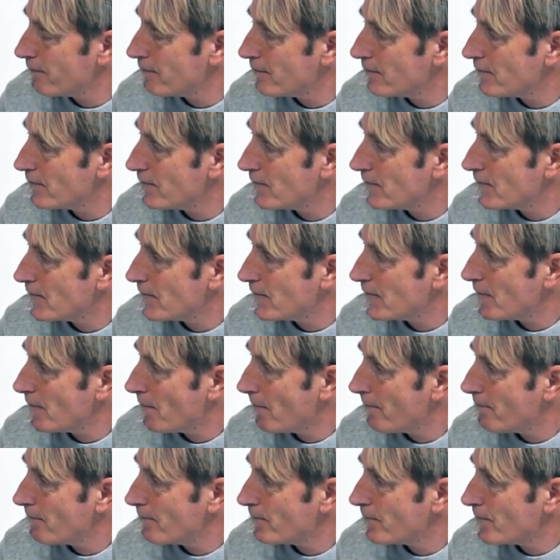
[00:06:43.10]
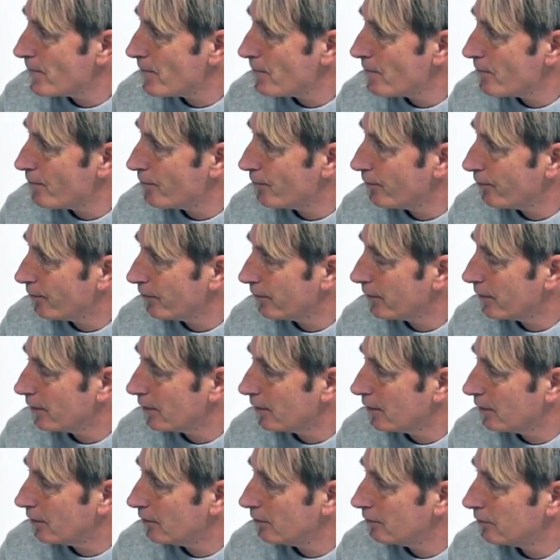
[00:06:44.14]

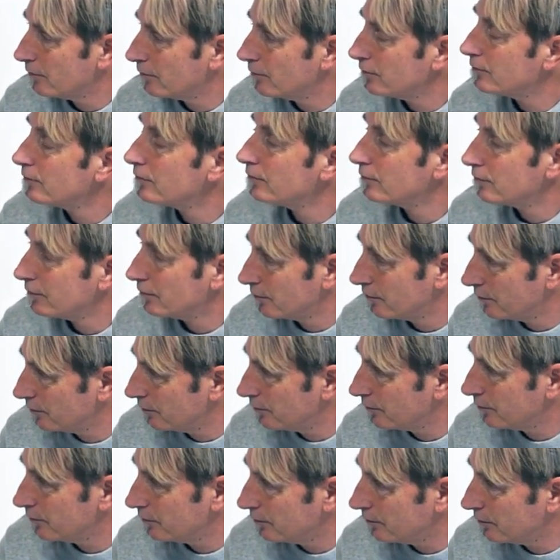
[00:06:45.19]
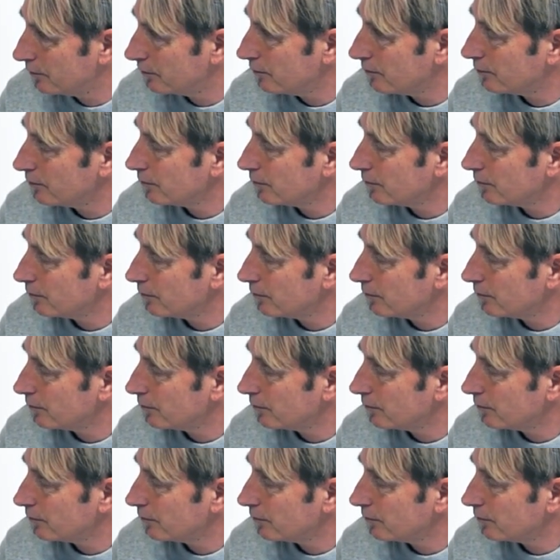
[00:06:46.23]
(not speaking)